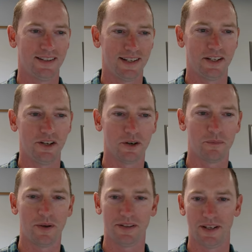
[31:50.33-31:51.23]
in your
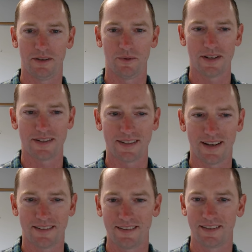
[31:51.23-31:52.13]
opinion, what
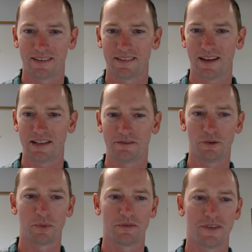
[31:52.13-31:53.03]
sets
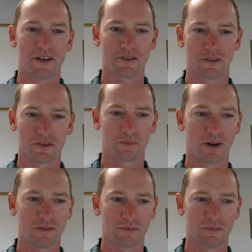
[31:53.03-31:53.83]
successful professionals apart